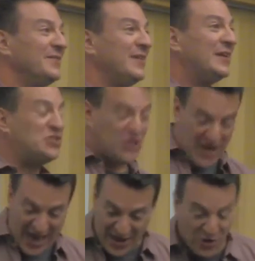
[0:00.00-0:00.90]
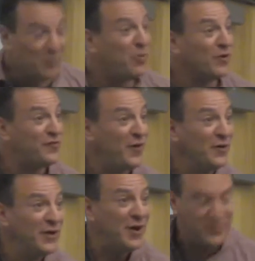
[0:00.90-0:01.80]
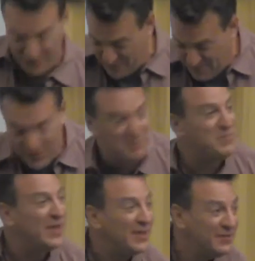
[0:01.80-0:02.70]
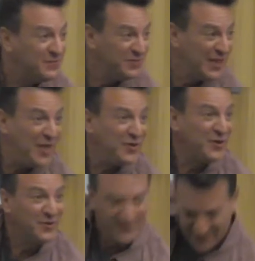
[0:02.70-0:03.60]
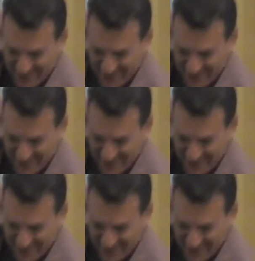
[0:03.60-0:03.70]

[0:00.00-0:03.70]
And she had her portfolio. You Remember the big leather